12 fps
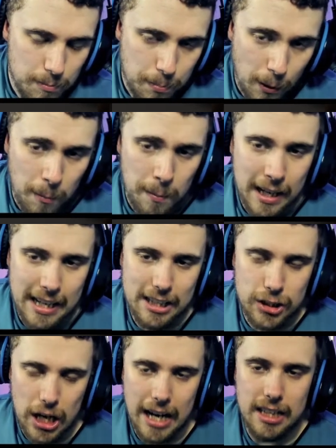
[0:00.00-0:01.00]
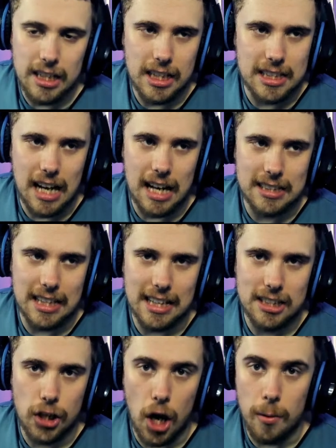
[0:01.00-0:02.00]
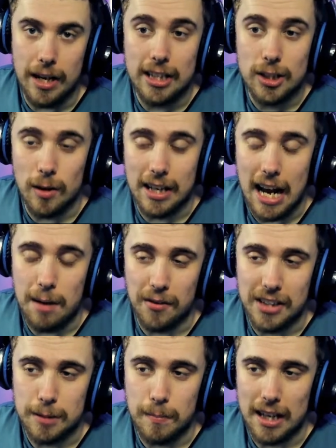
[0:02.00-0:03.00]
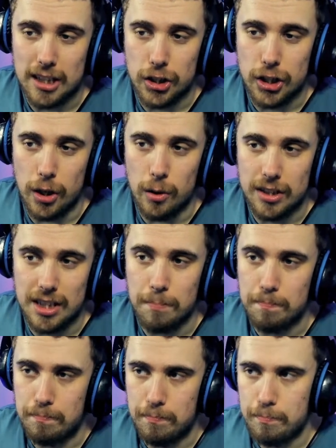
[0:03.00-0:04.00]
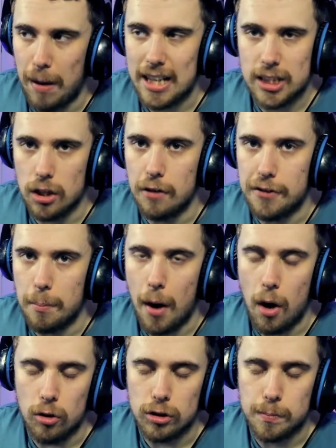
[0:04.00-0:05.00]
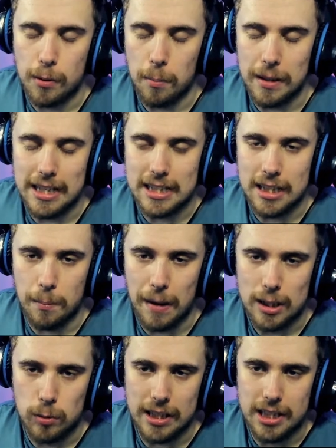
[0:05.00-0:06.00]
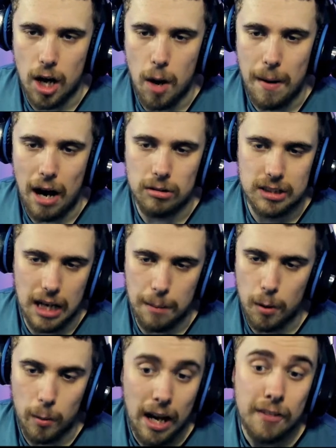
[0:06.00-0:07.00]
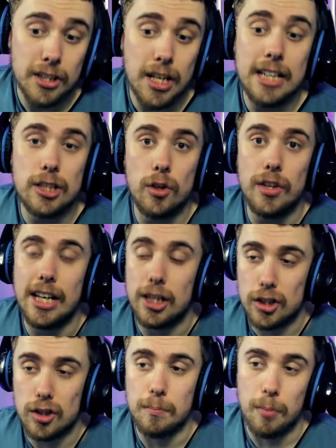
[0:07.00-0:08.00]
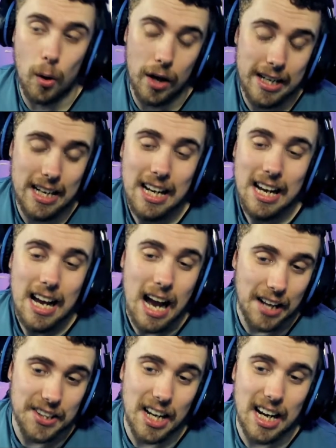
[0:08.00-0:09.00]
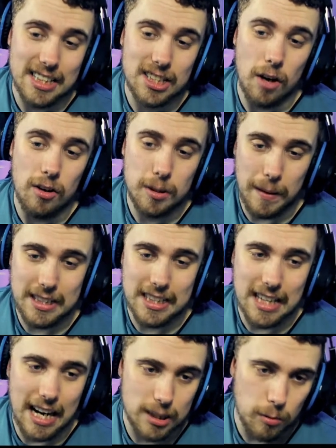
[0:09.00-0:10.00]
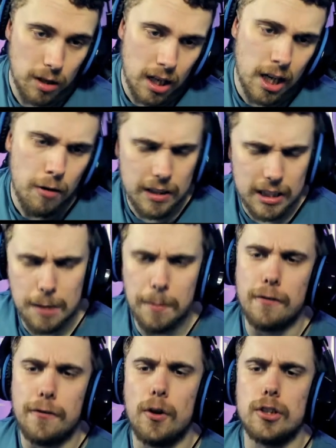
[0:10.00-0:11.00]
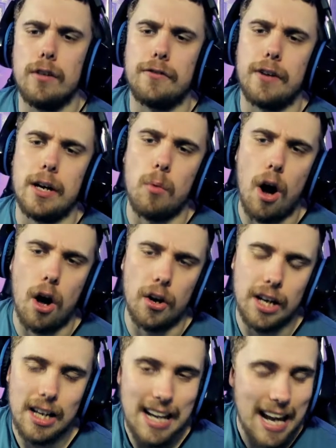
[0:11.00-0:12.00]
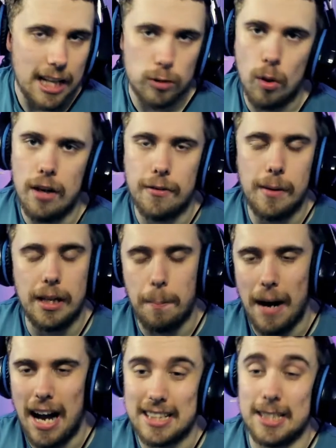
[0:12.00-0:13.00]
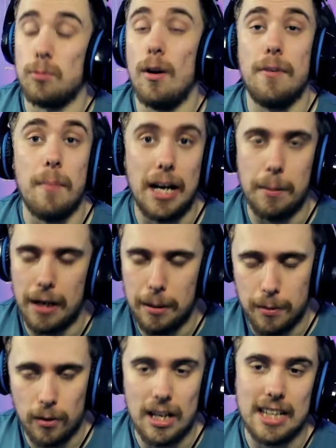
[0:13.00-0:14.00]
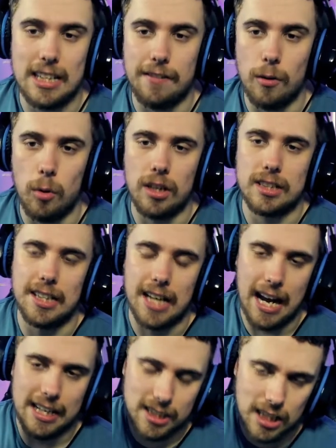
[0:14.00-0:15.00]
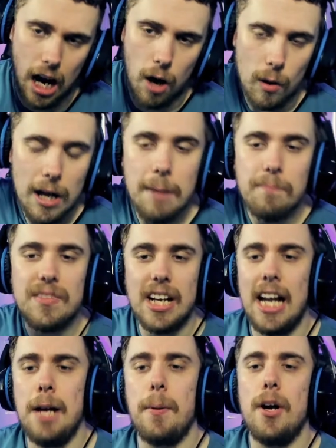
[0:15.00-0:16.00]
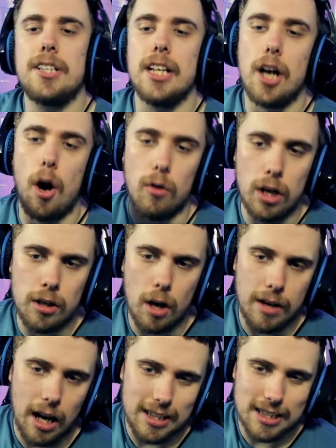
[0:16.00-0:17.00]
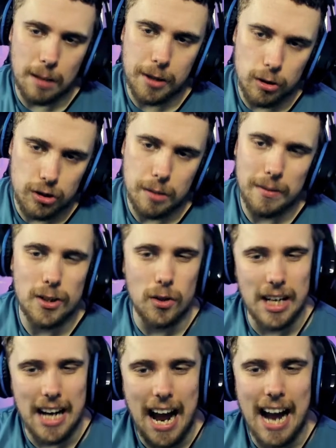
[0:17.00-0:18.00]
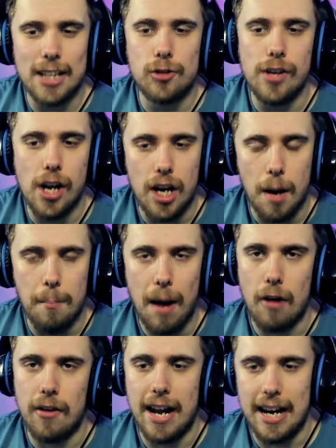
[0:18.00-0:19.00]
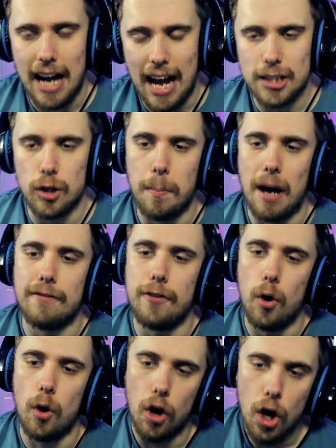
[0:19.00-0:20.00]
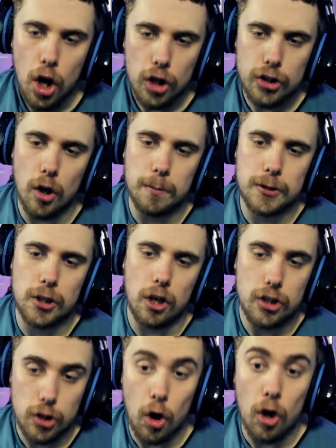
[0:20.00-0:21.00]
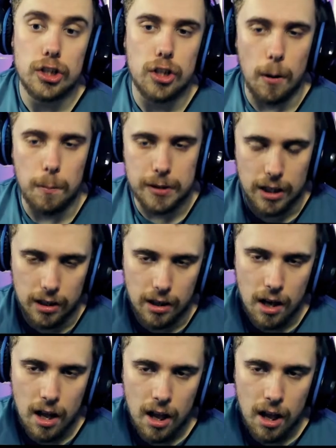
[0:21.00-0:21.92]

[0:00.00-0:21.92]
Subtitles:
probably changing the tactics going into a game of this magnitude, the Battle of the Bottles probably isn't the best way to go about it. But we have to change something at some point, and that is going to be today. So we're going to go over the typical 4-2-3-1. It's worked for me in the past. It's worked for many people. Let's see if it works today. So, Lee Burge in goal. Luke O'Nien, Sam Hughes, Jimmy Dunn, Adrian and Marin as your back four. George Dobson,